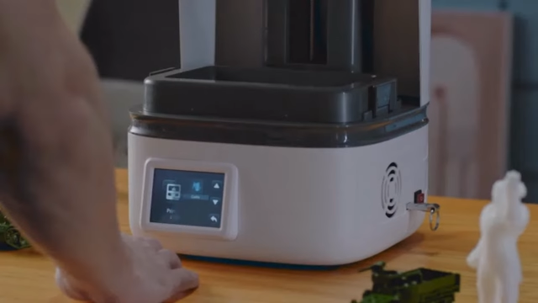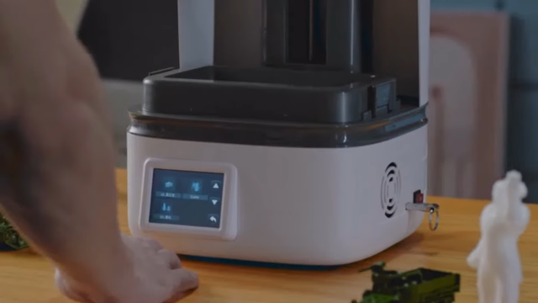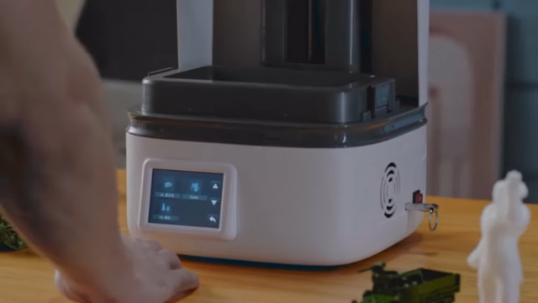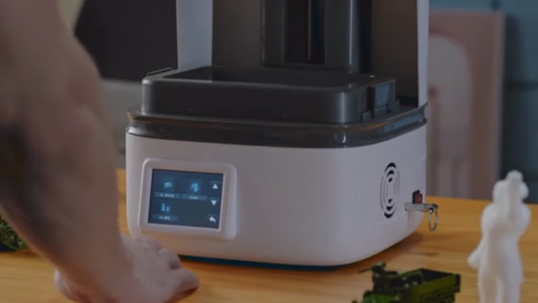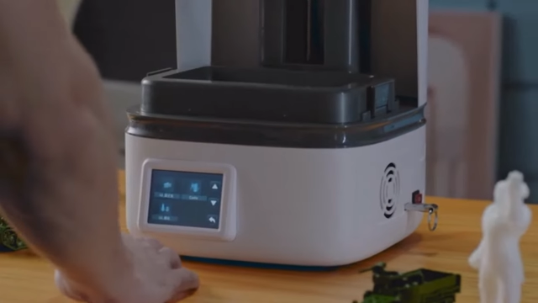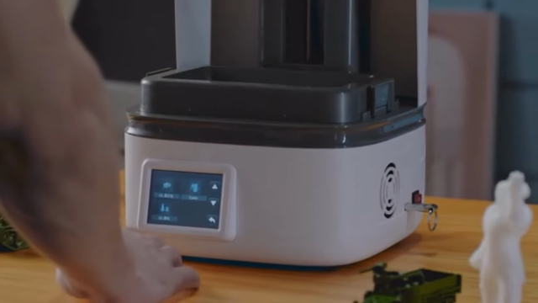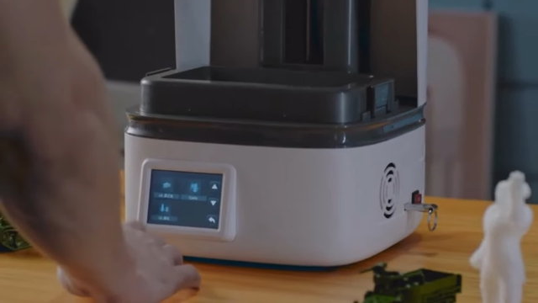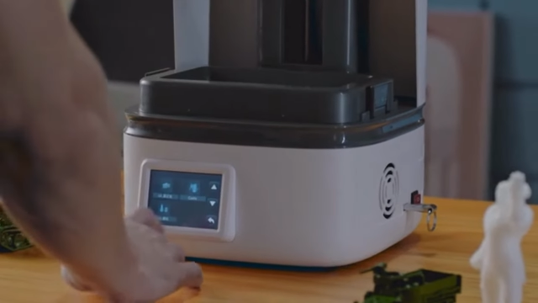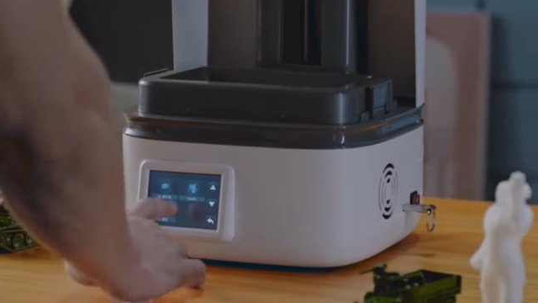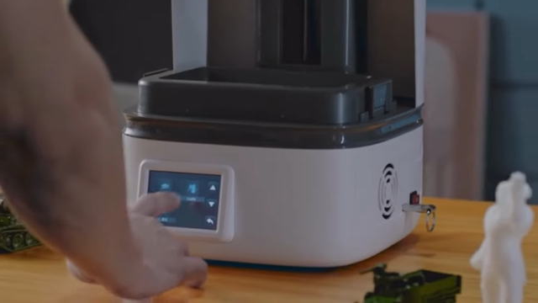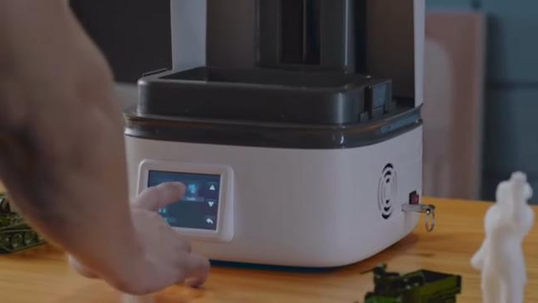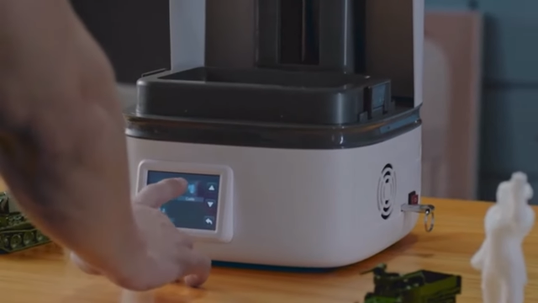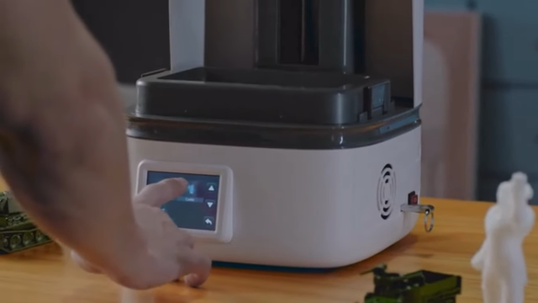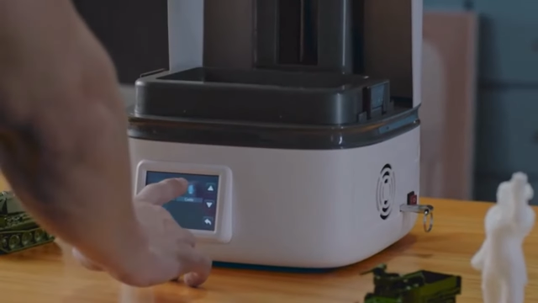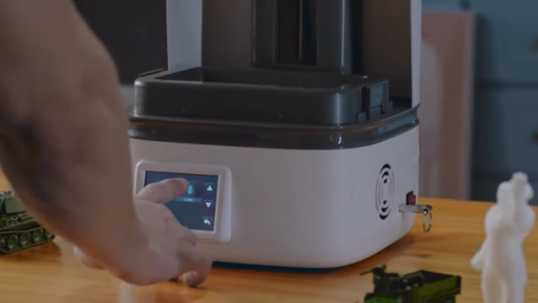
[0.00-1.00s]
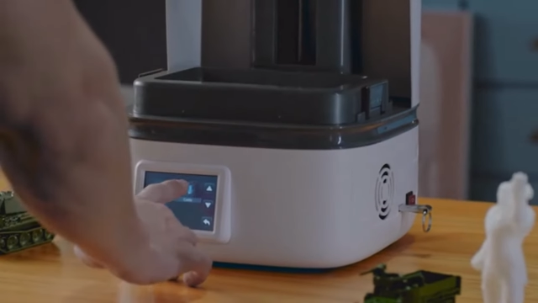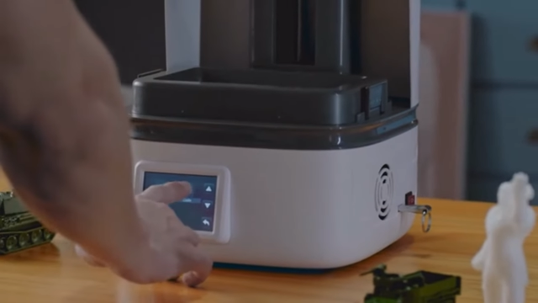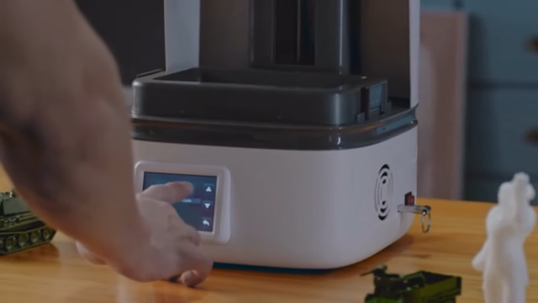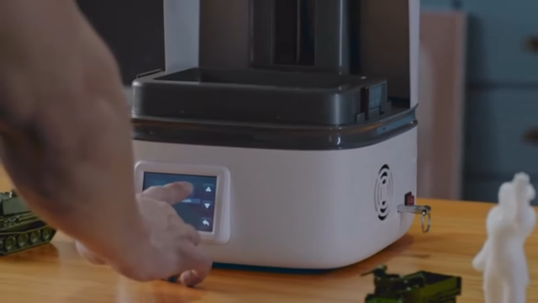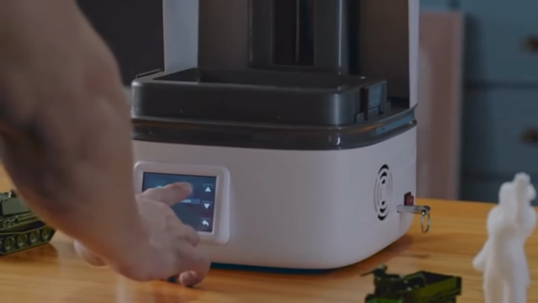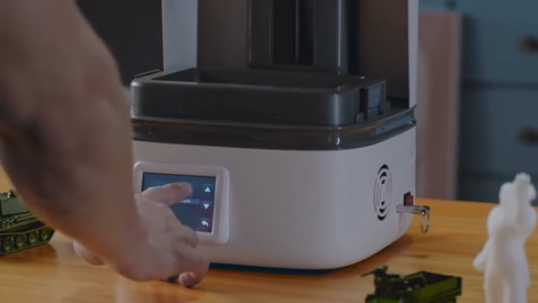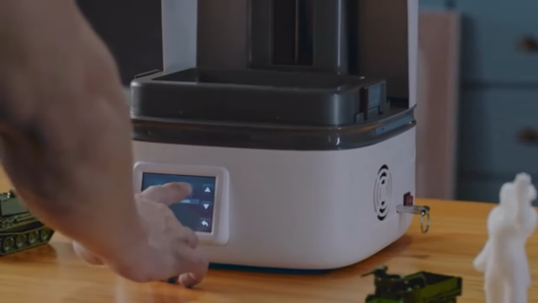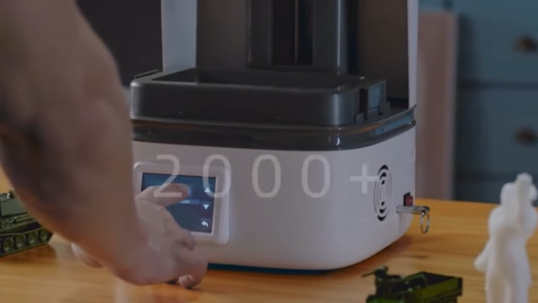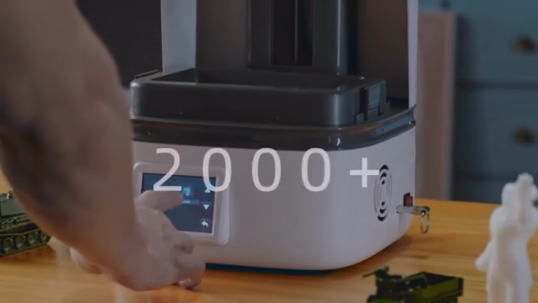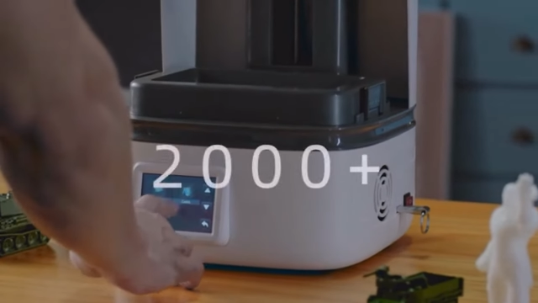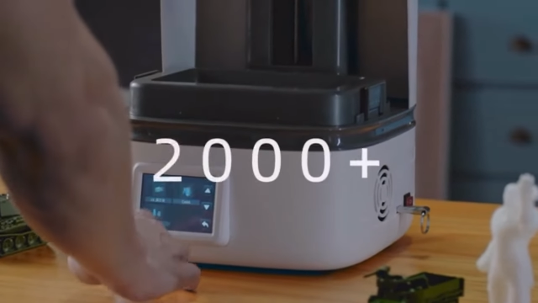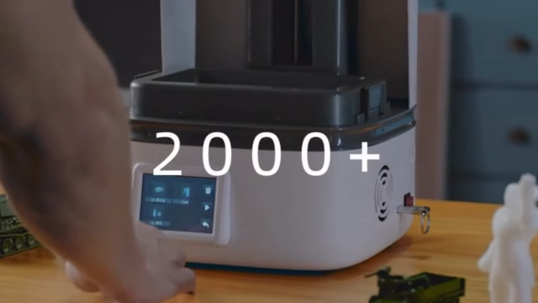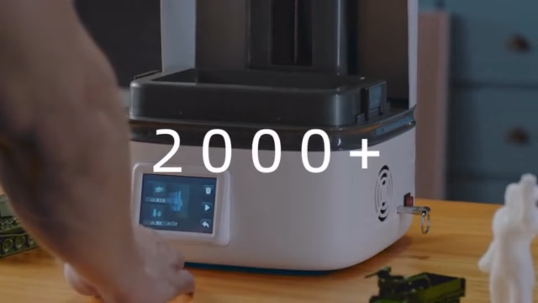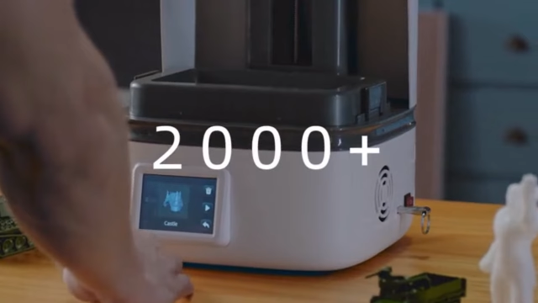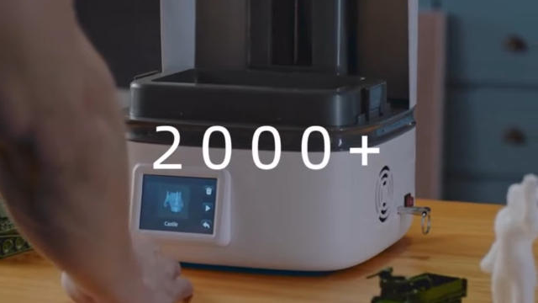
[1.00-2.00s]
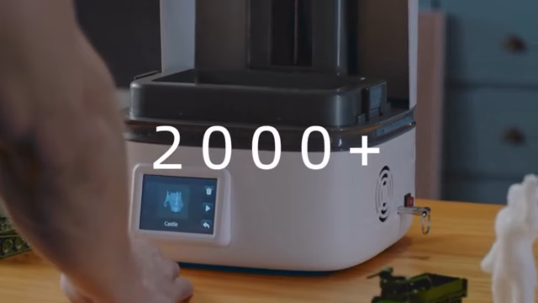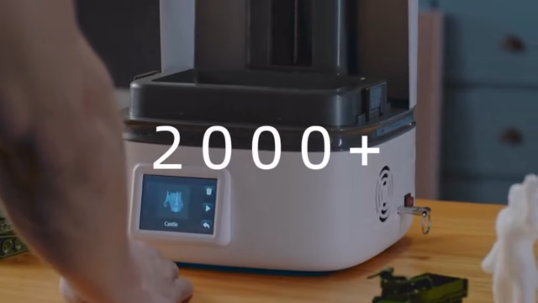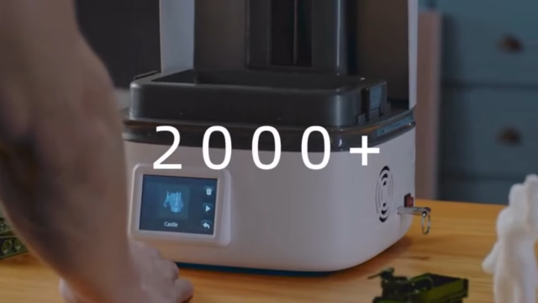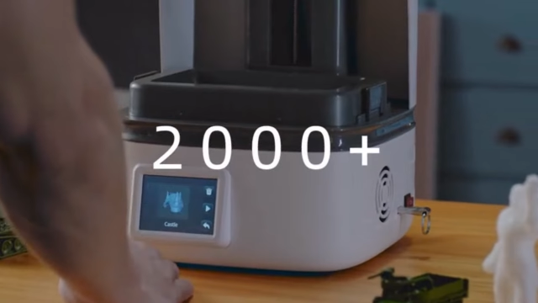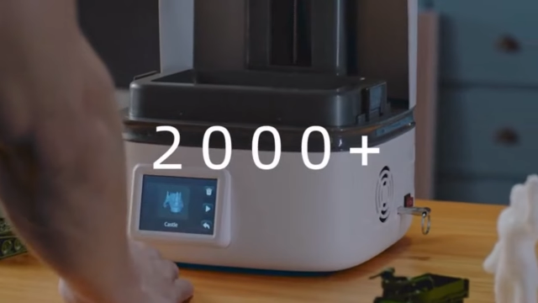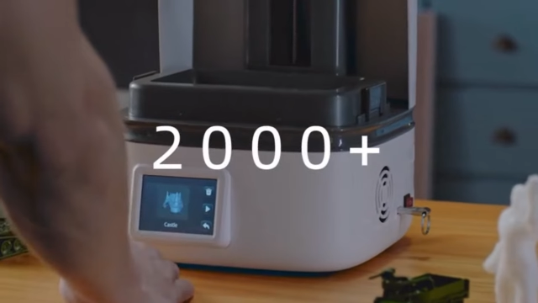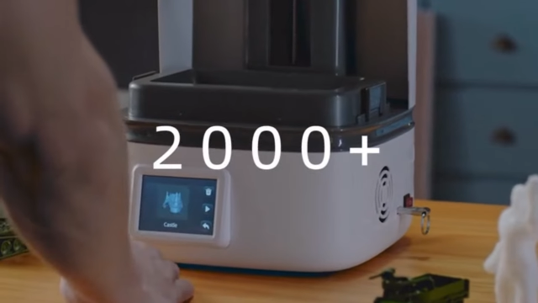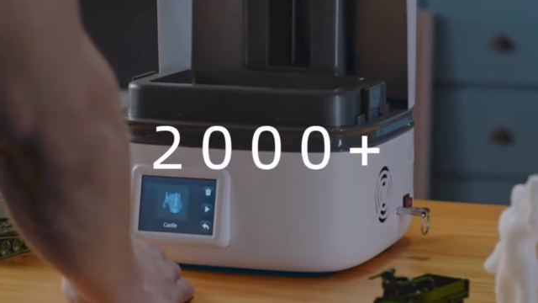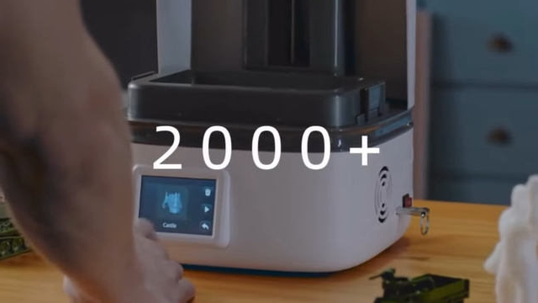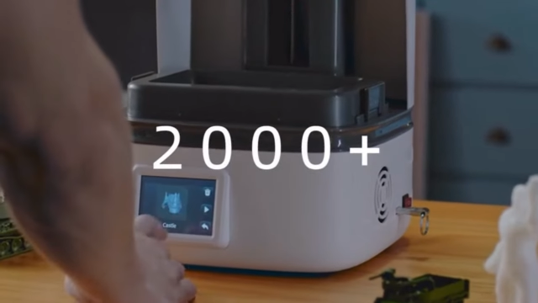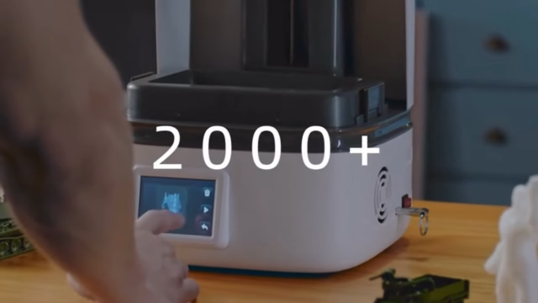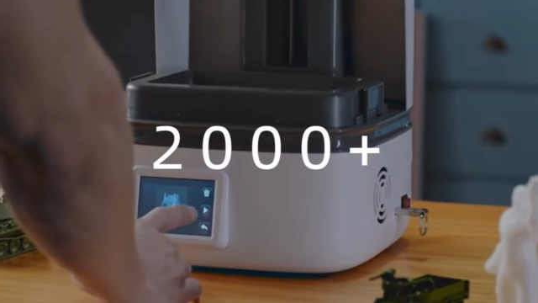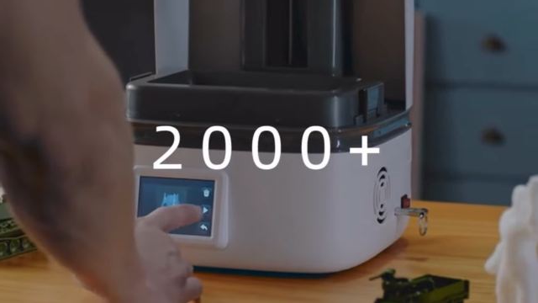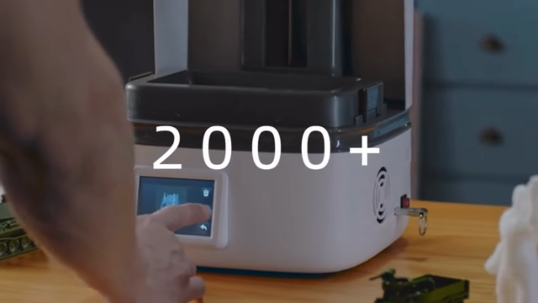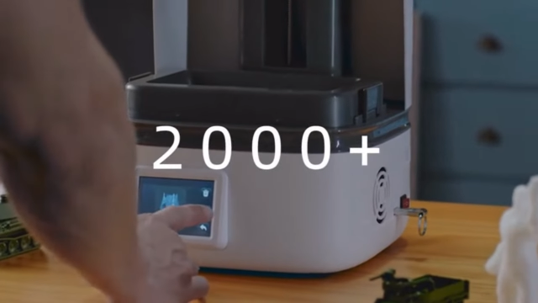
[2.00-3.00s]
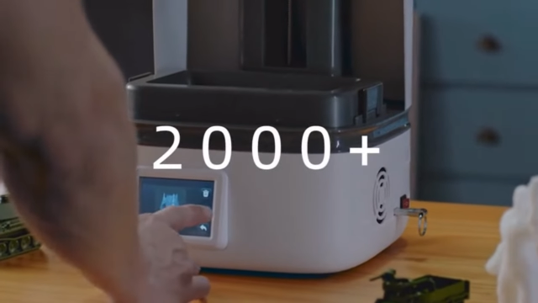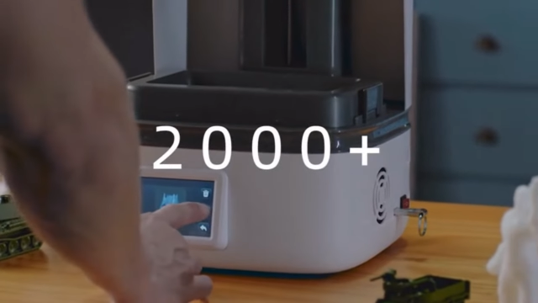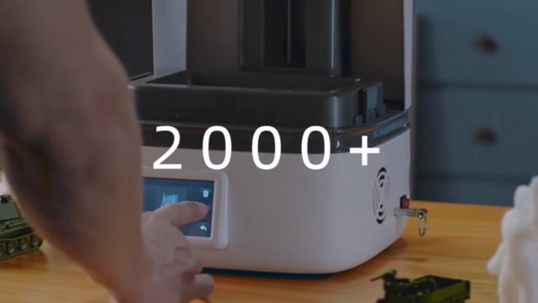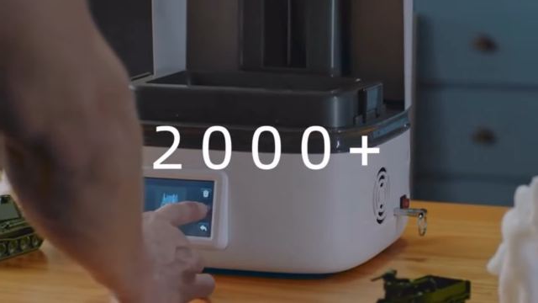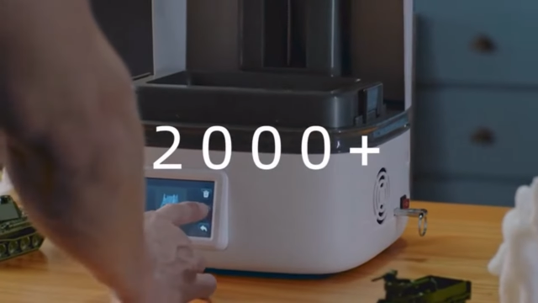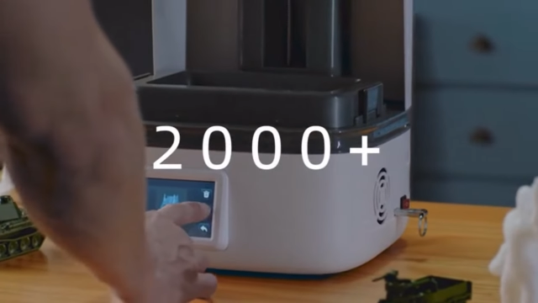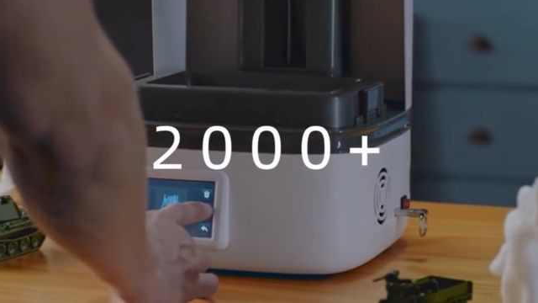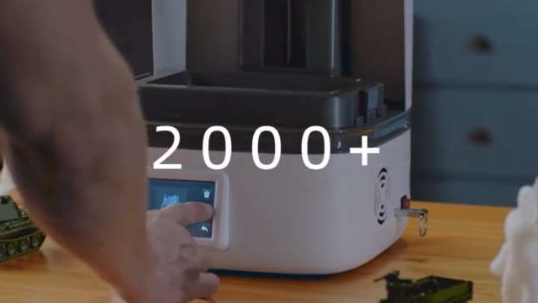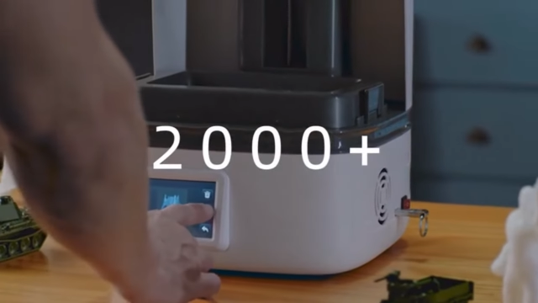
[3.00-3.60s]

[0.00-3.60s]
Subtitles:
No face is visible, so there are no lips to read.